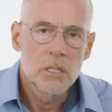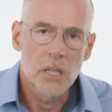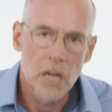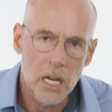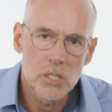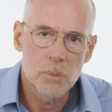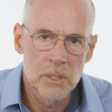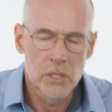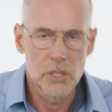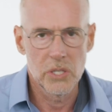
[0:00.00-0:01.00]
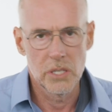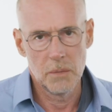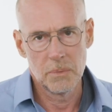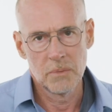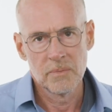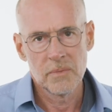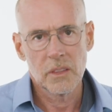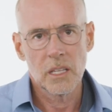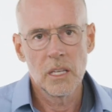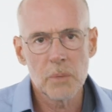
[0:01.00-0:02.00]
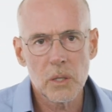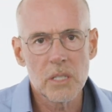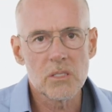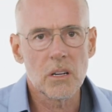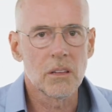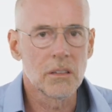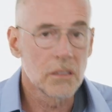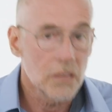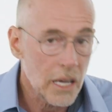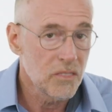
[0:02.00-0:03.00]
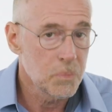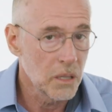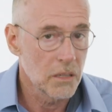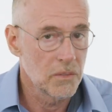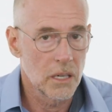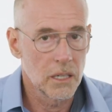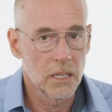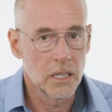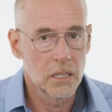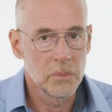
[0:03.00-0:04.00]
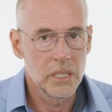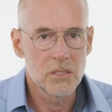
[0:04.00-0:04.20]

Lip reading: to entrepreneurship, immigrants are the lifeblood of our economy.